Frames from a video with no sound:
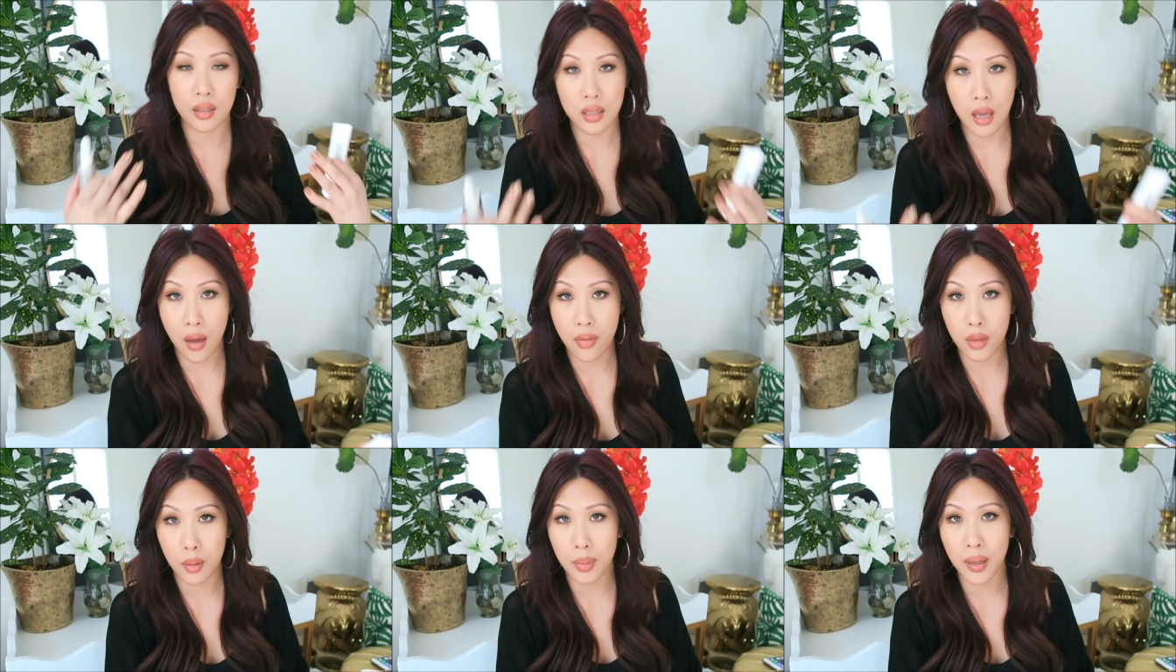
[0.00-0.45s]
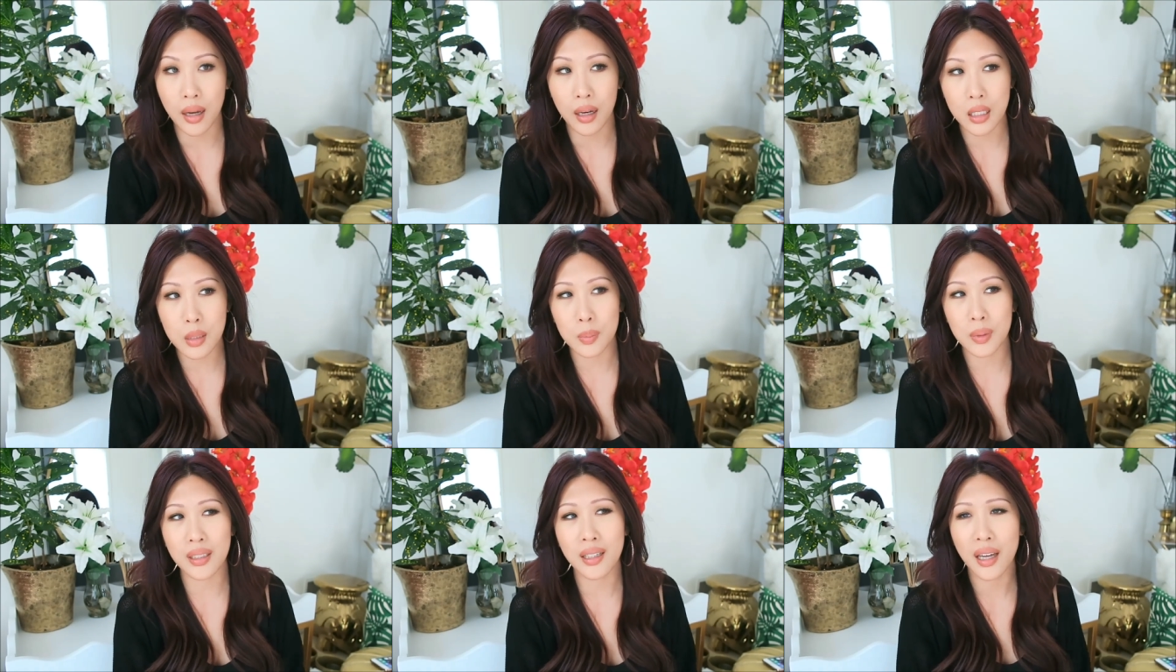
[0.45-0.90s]
it's on the
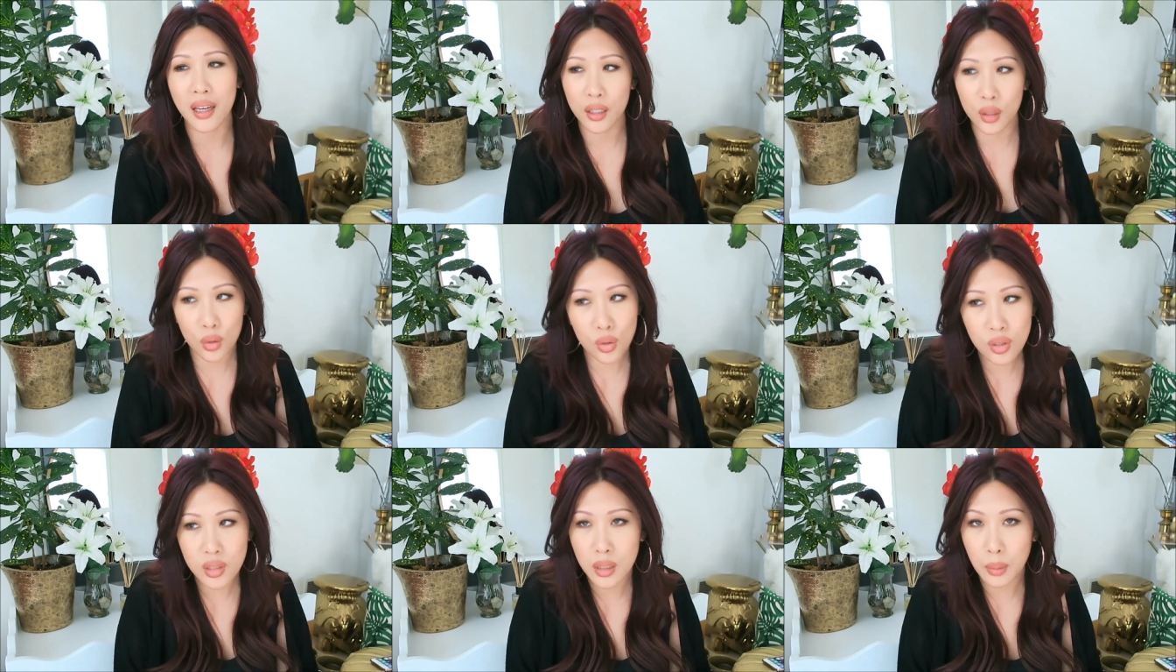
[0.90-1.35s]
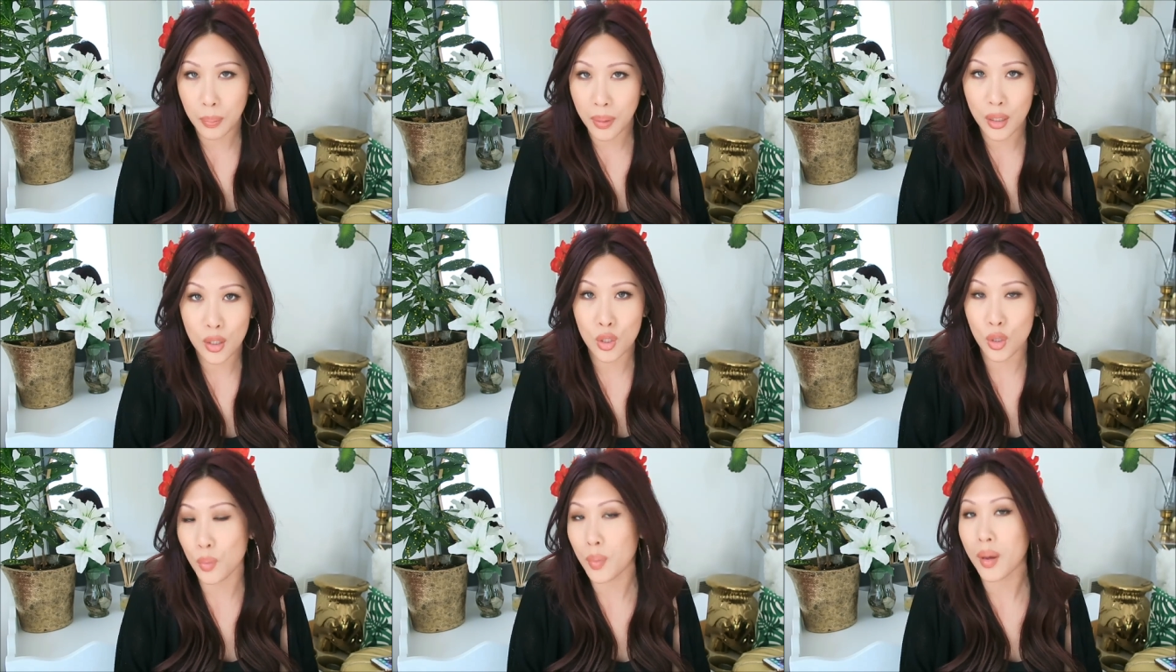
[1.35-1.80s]
box, but I usually
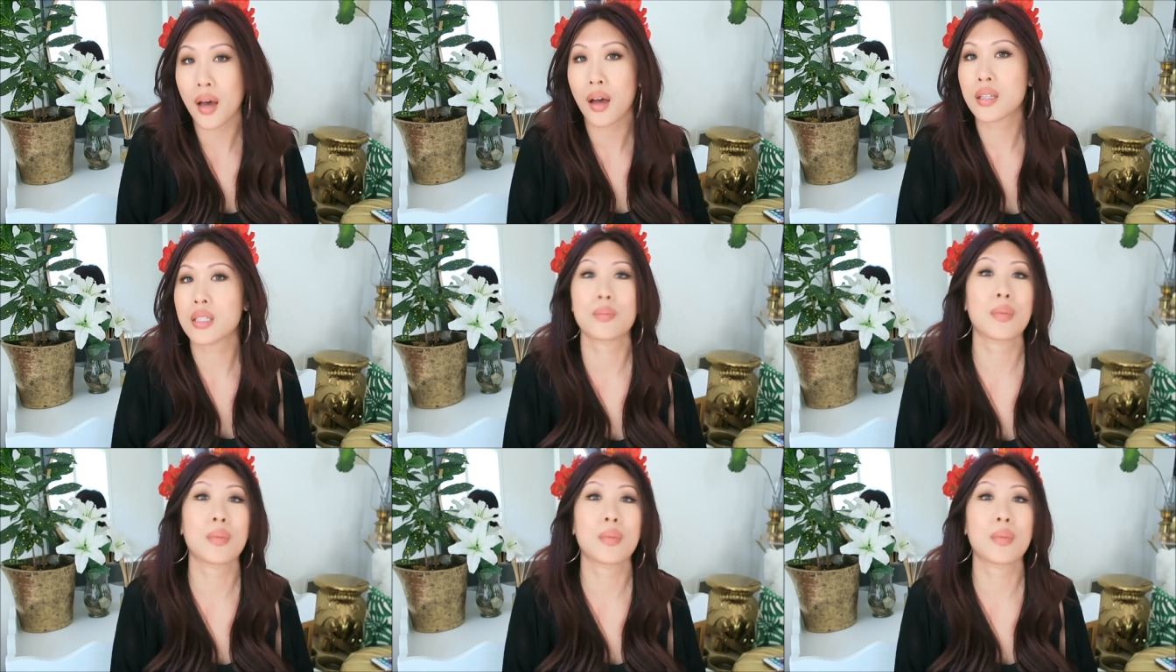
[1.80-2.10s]
pitch the box.